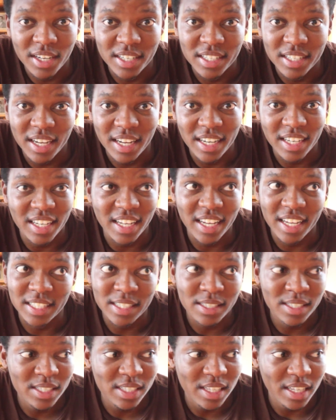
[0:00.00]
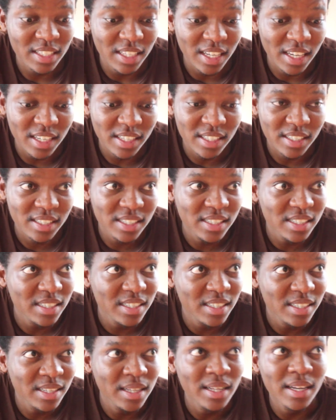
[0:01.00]
and, and he had such a little
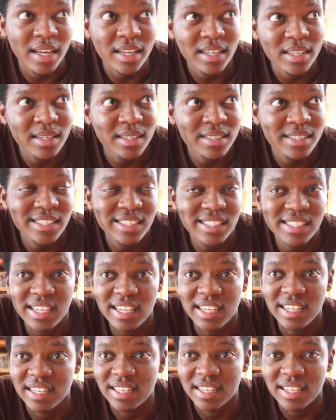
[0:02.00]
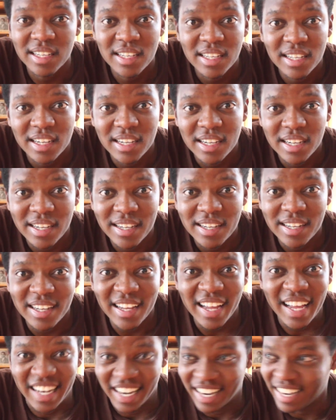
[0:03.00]
like scene.
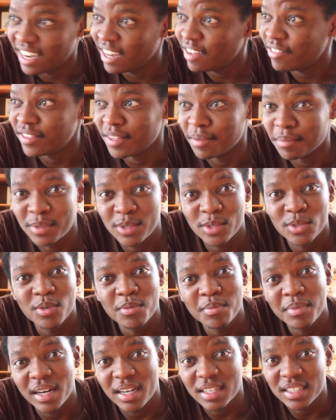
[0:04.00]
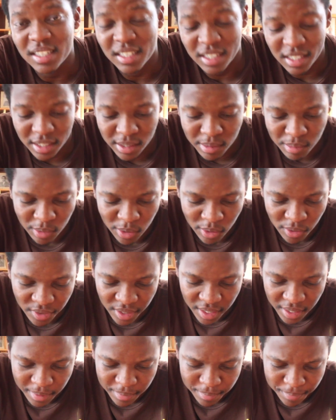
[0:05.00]
And I loved him so much in this
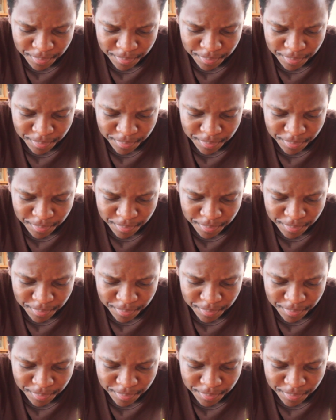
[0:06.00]
movie.